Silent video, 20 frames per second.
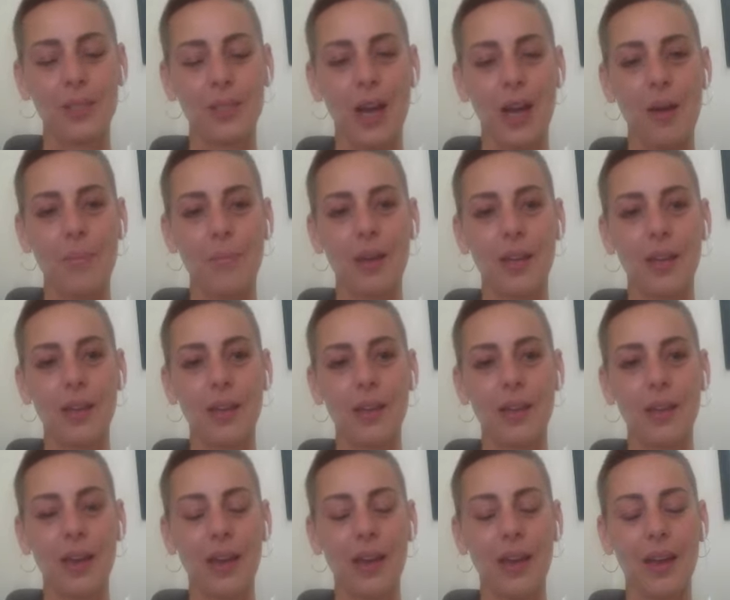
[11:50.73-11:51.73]
taught
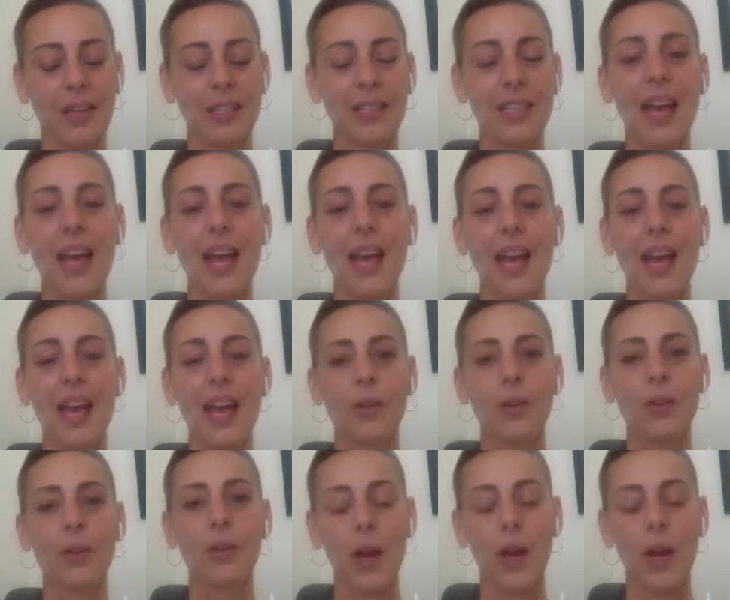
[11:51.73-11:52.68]
me uh, because I had an,